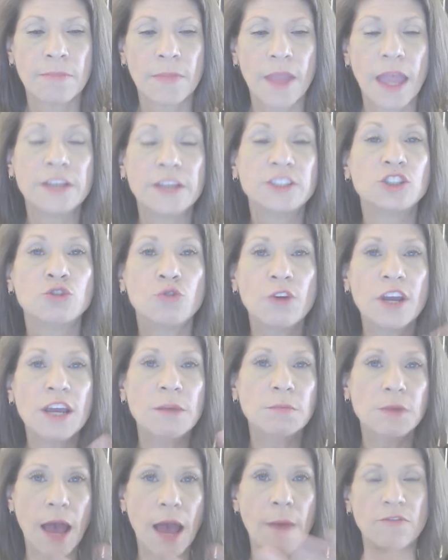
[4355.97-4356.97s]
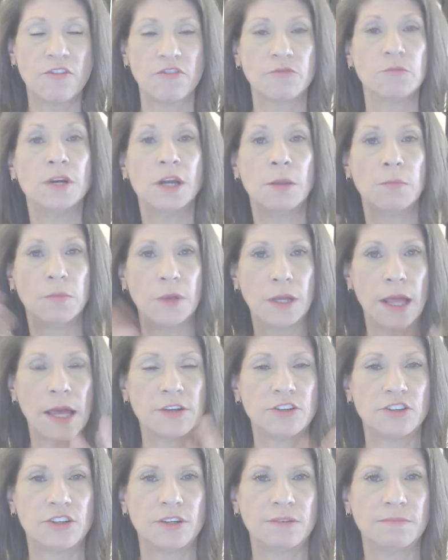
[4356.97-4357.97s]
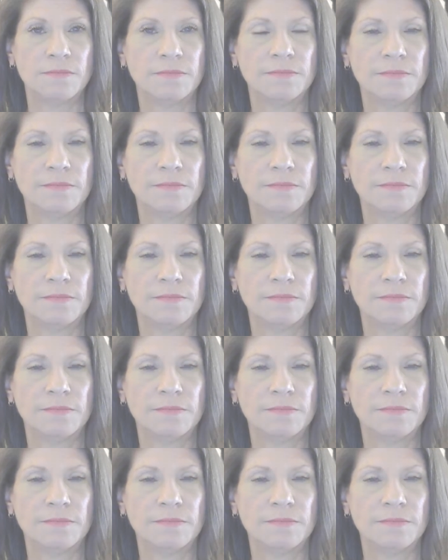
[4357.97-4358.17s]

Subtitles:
extreme types of manipulation